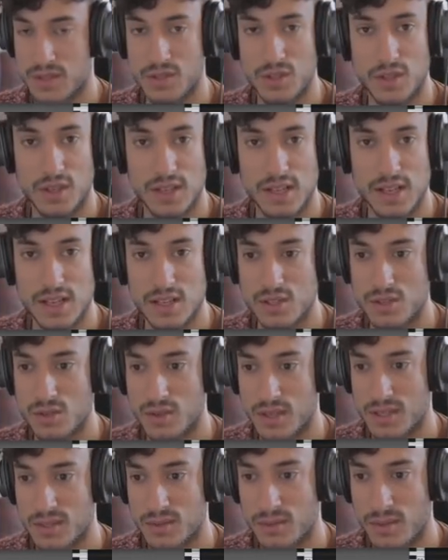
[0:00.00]
So you can hear
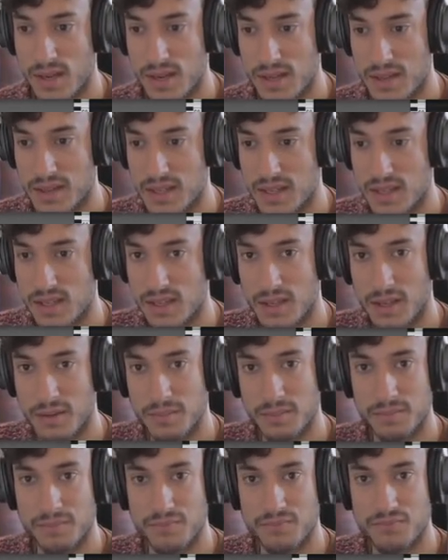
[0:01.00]
straight away the,
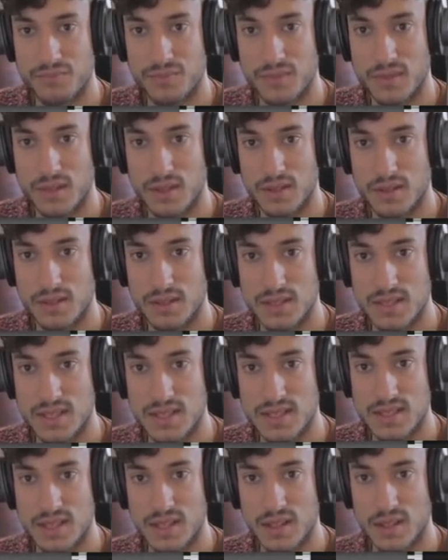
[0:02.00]
um, the
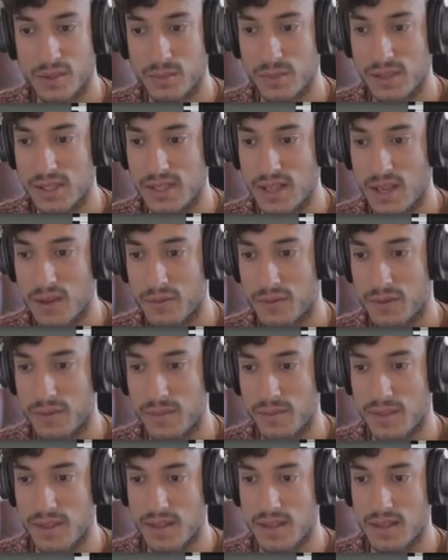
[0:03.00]
detail that we get
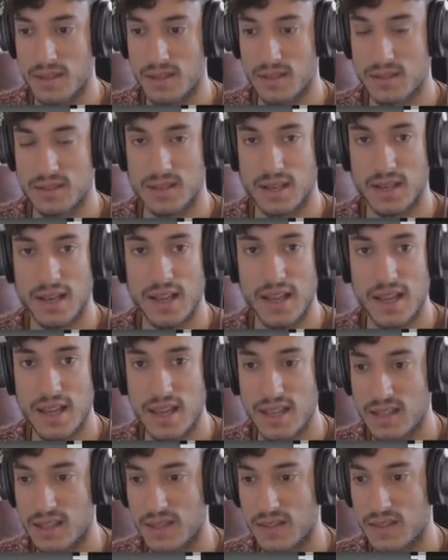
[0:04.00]
from the
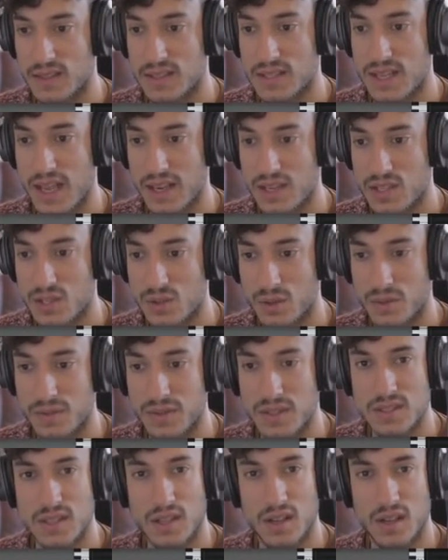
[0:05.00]
delay and the texture of
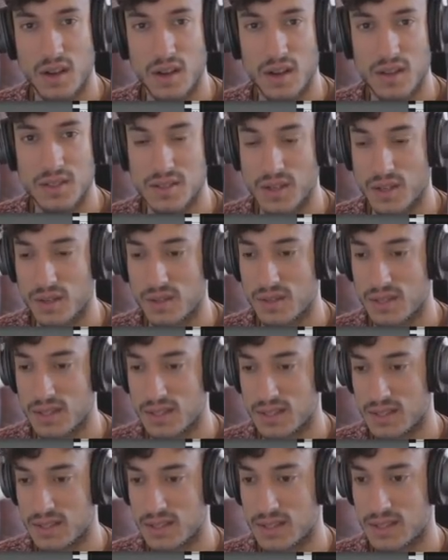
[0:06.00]
the staccato
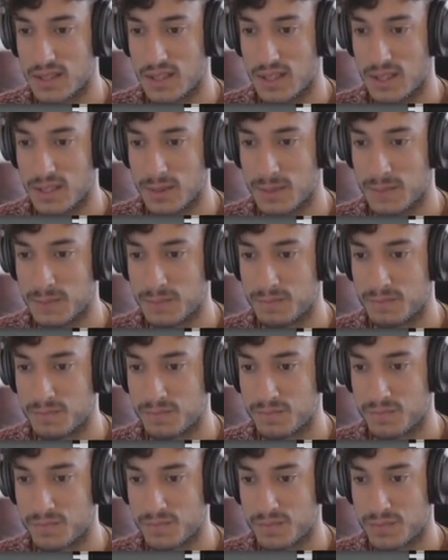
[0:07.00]
um,
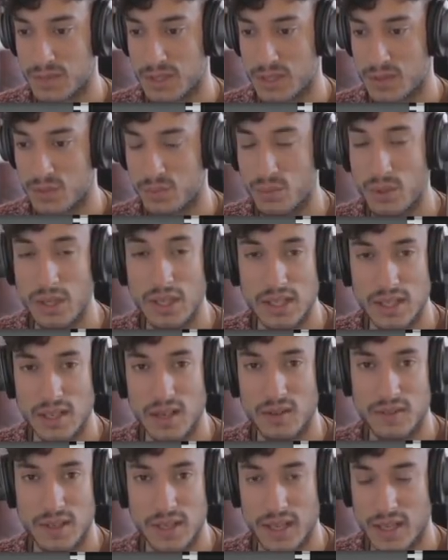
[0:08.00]
is really
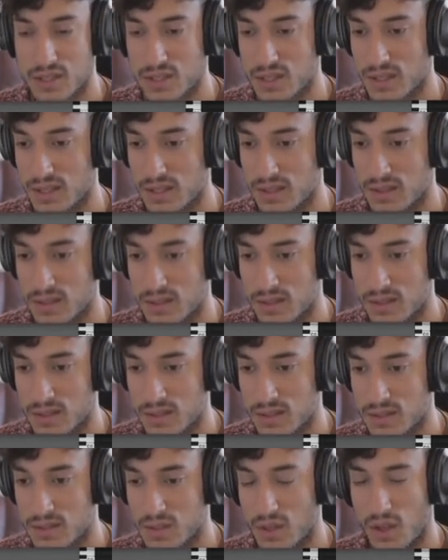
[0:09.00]
lovely actually.
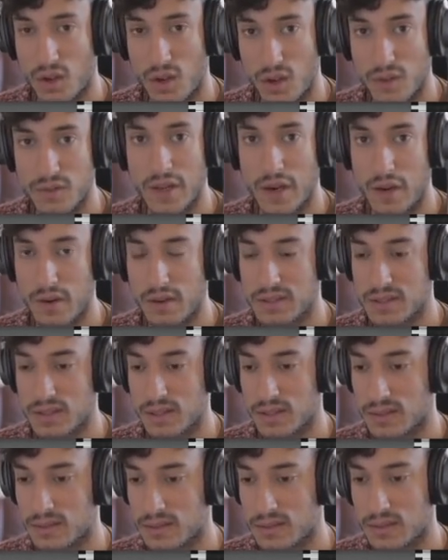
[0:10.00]
It's got a lot of
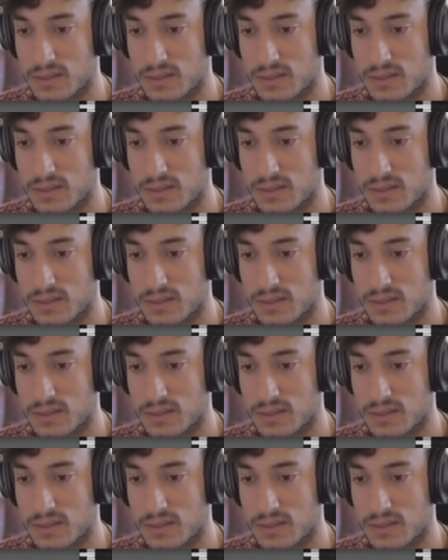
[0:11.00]
character.